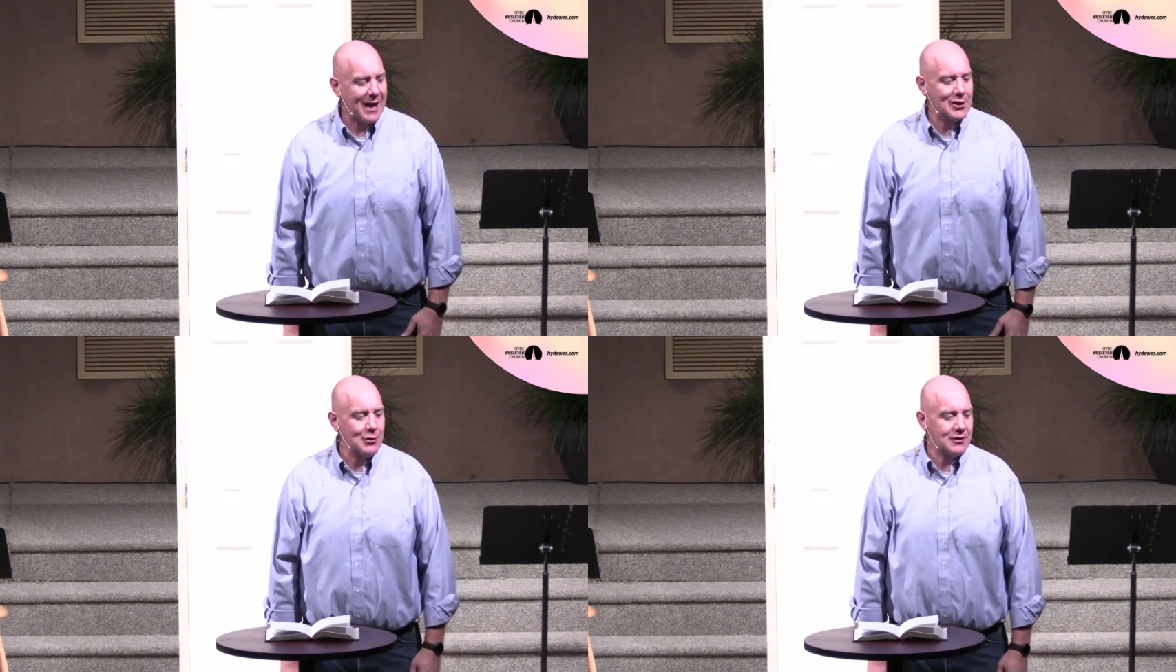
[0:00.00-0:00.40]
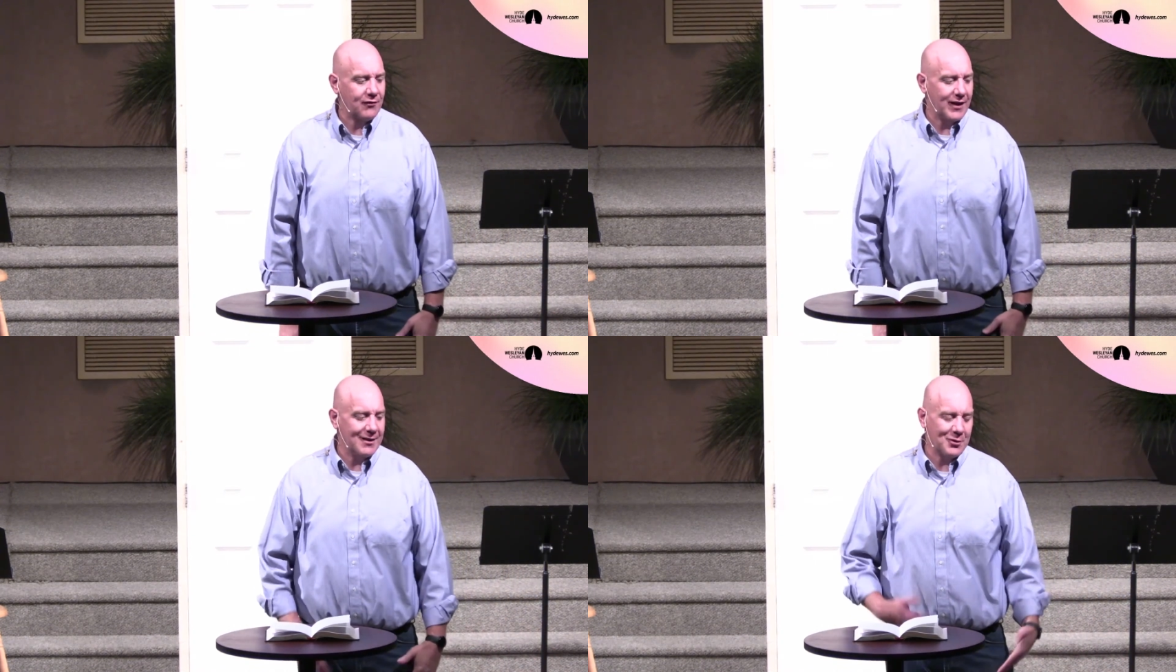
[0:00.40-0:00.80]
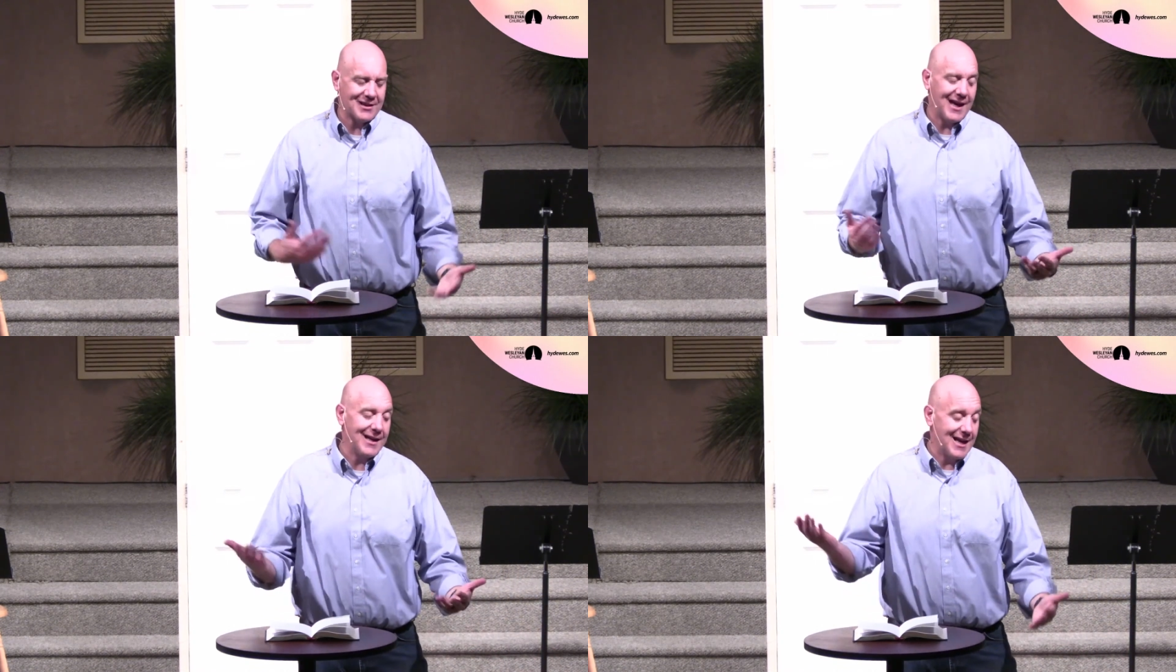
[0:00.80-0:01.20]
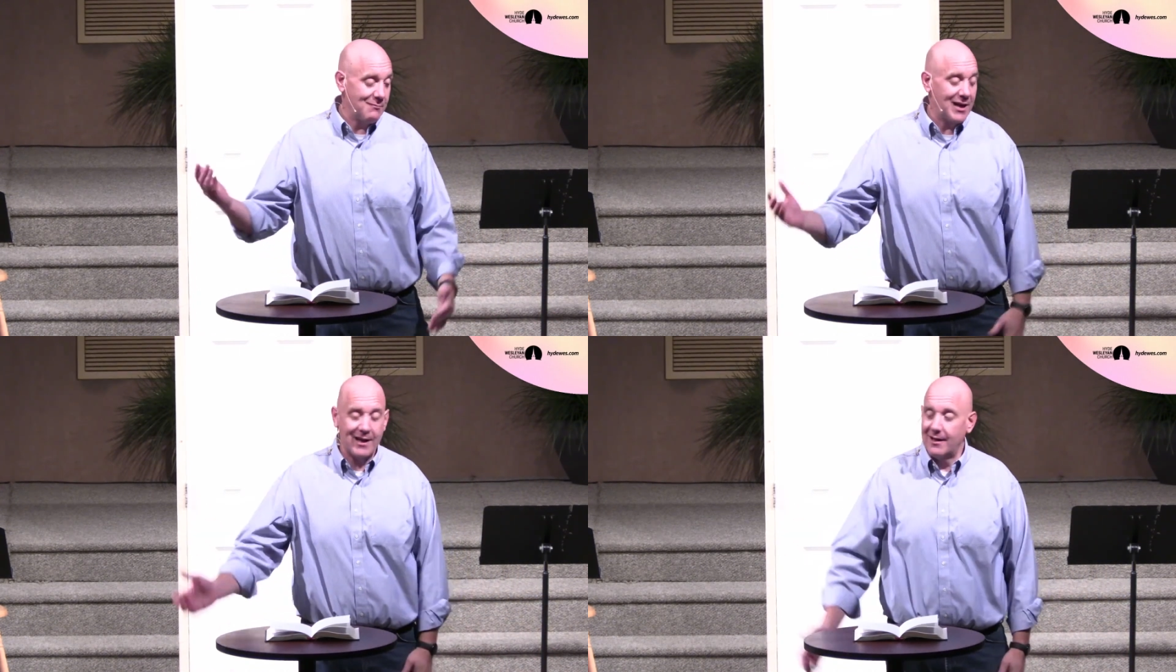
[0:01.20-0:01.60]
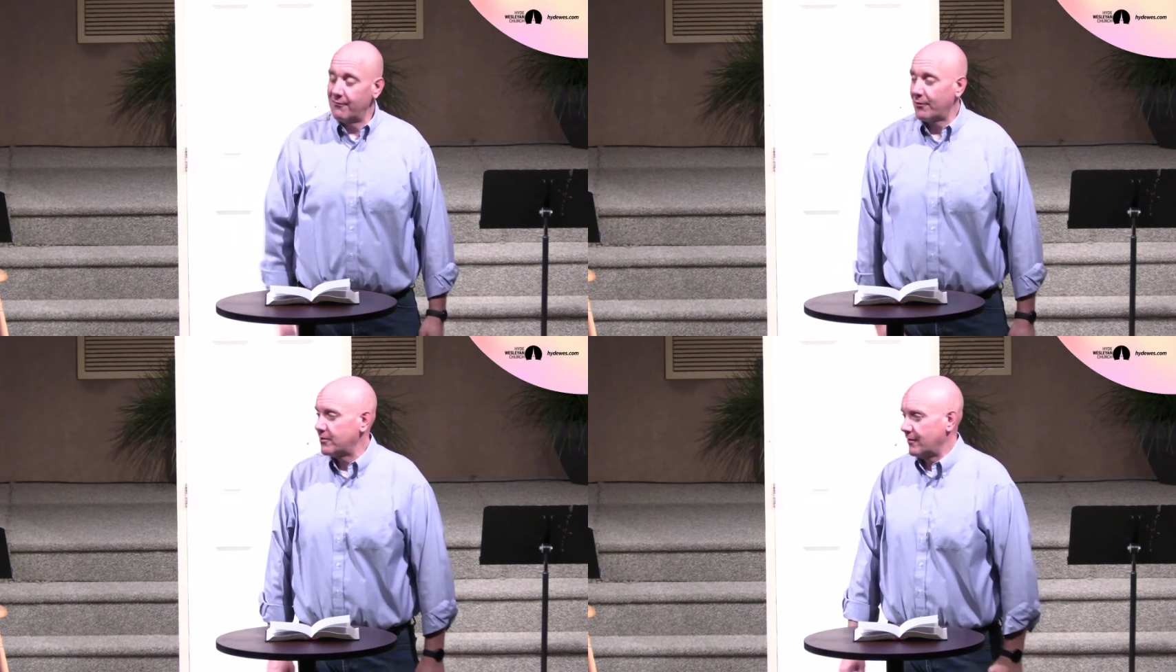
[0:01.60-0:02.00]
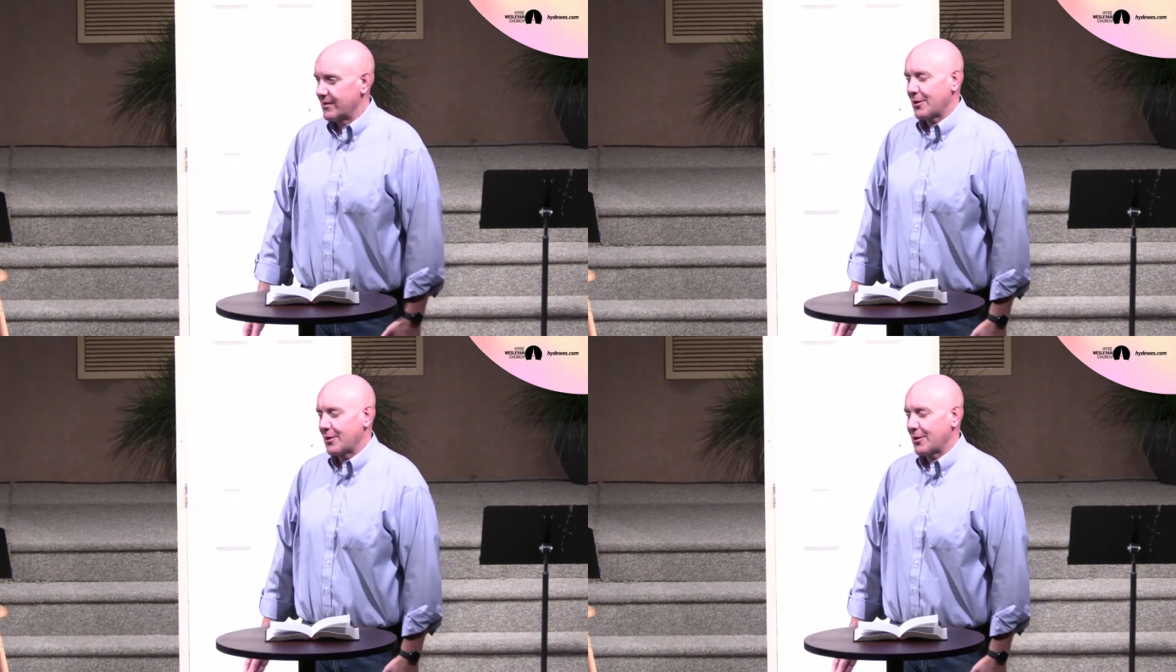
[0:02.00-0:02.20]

news feed, which I admitted in first service.